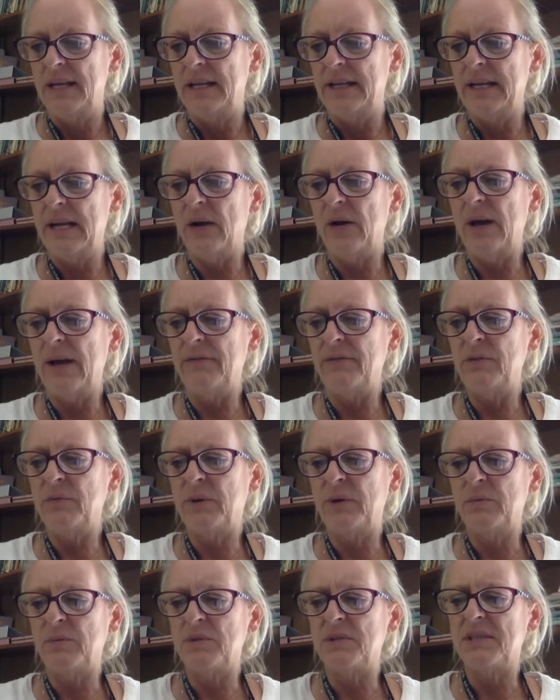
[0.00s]
Now
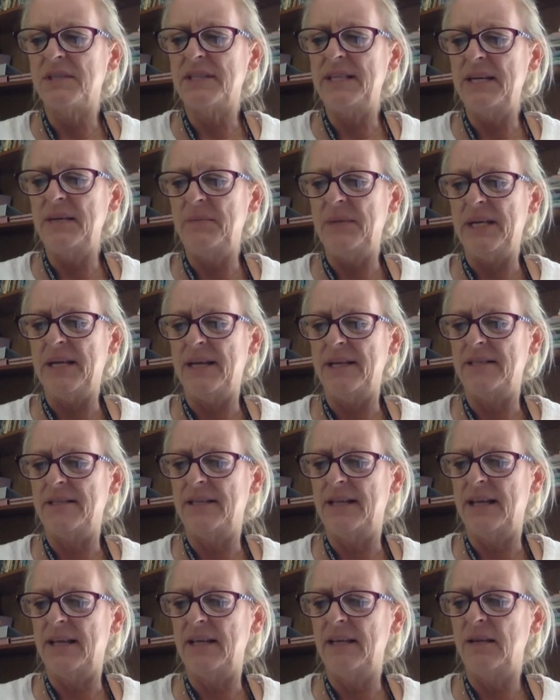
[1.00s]
everyone will see me, I
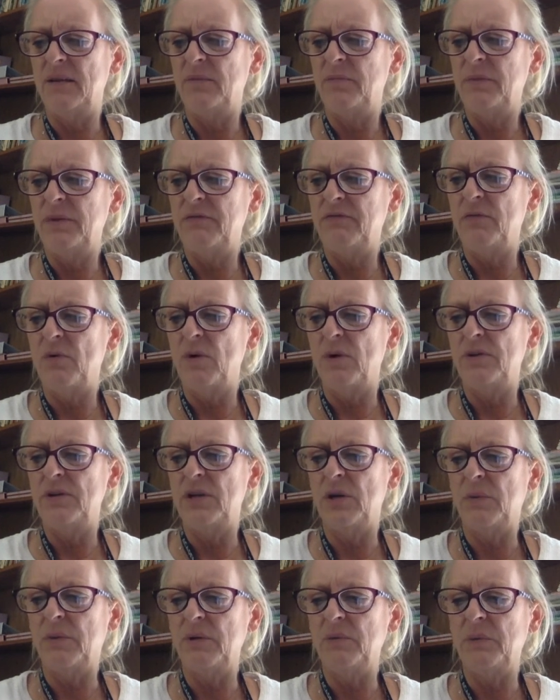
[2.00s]
said. Before,
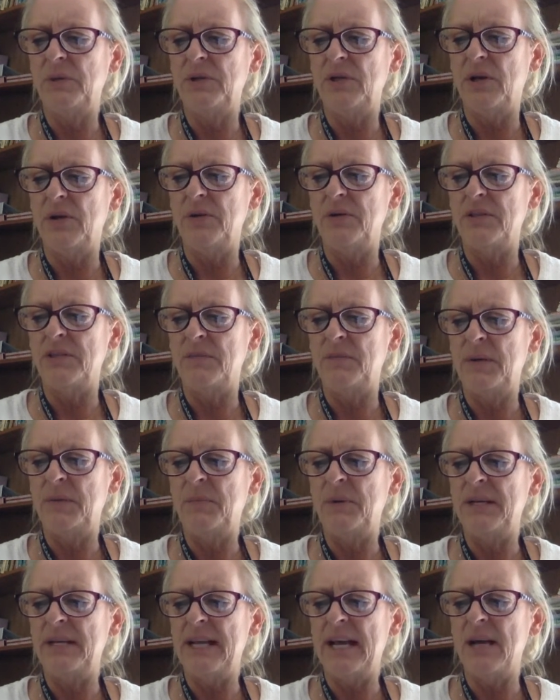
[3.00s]
no one would notice me,
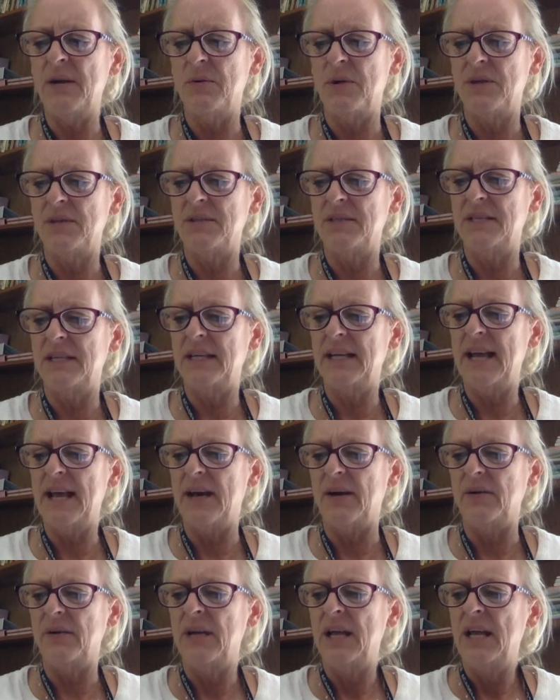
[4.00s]
but now I'll stick
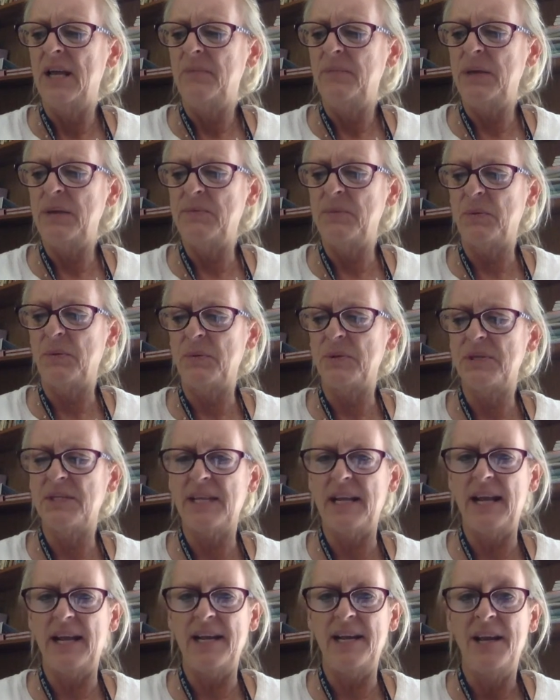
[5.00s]
out. People will
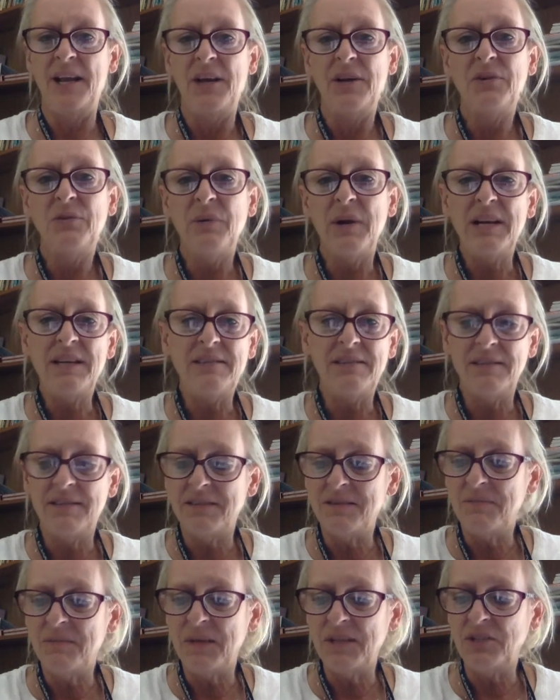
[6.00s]
say, Grace is
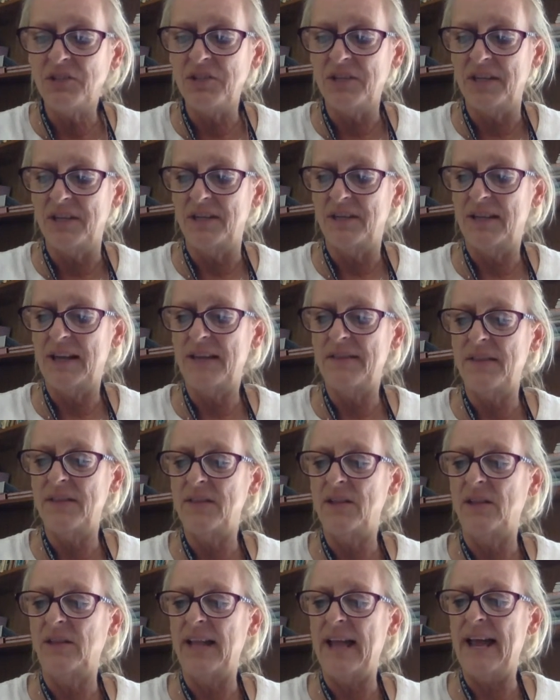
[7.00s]
a munchkin, and then
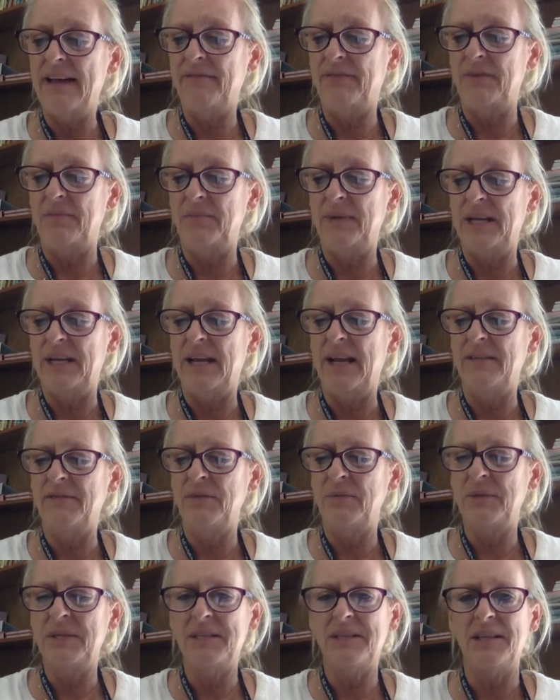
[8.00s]
they'll laugh at me.
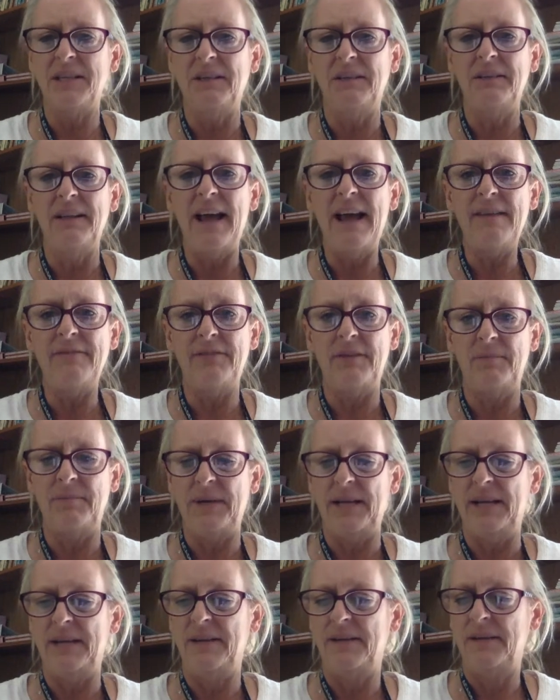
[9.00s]
Everyone is going to laugh at
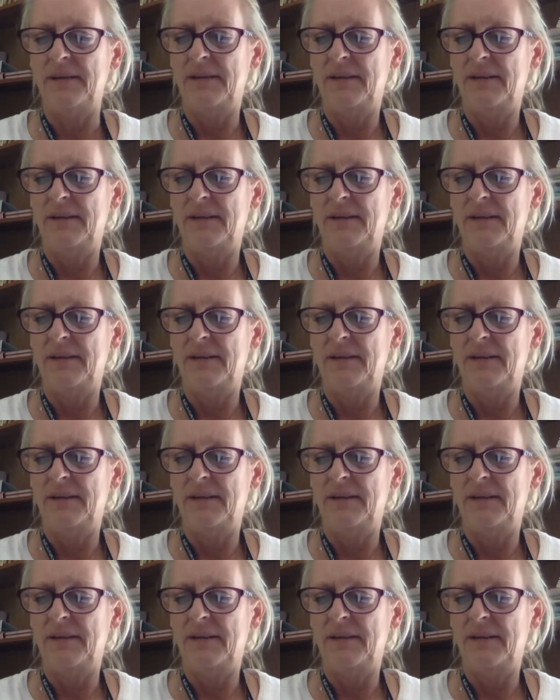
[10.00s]
me.